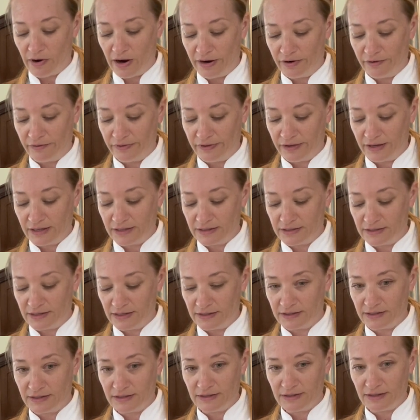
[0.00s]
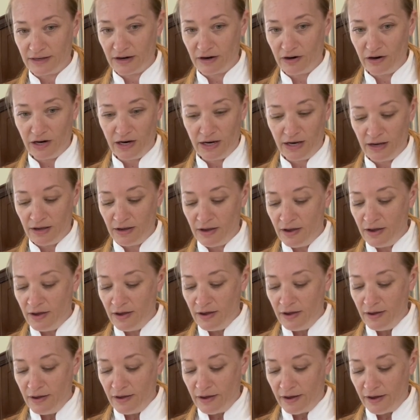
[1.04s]
I don't think it's necessary.
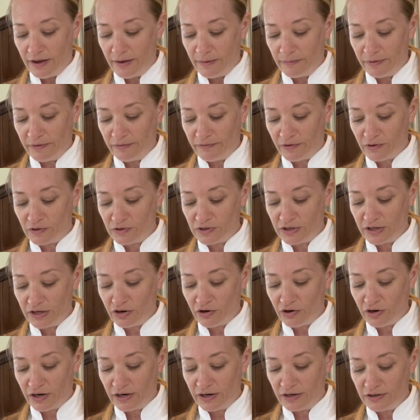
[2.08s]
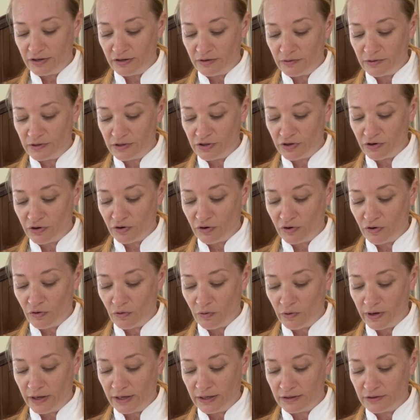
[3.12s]
The first thing you're gonna do is you're
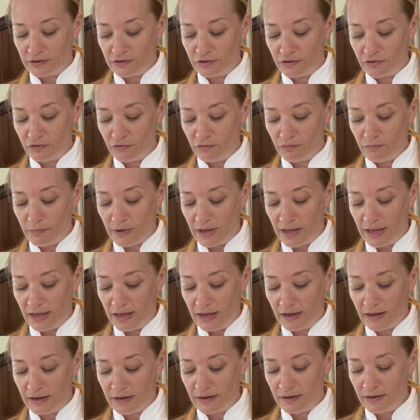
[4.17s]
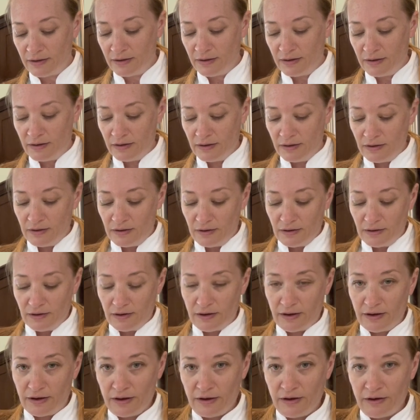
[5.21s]
going to make
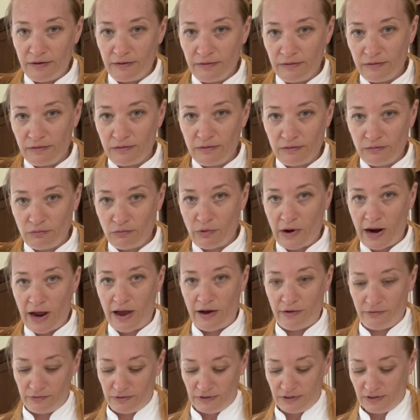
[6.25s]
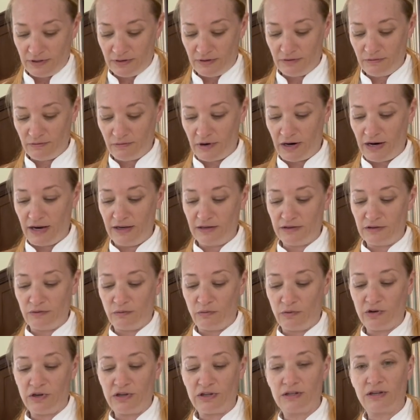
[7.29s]
a round, right? So
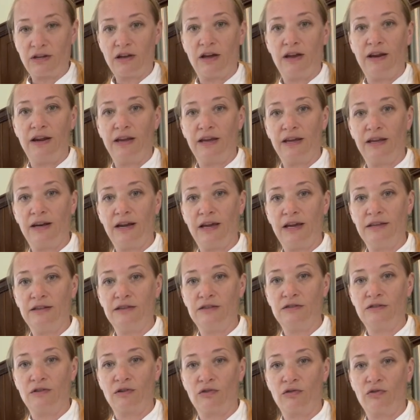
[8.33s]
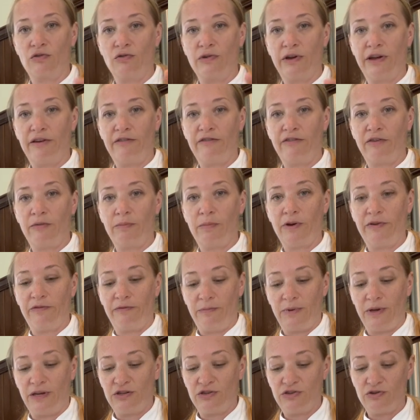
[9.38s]
we're just cutting a nice circle out of our puff
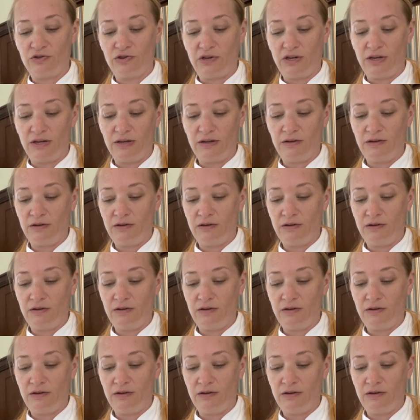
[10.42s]
pastry.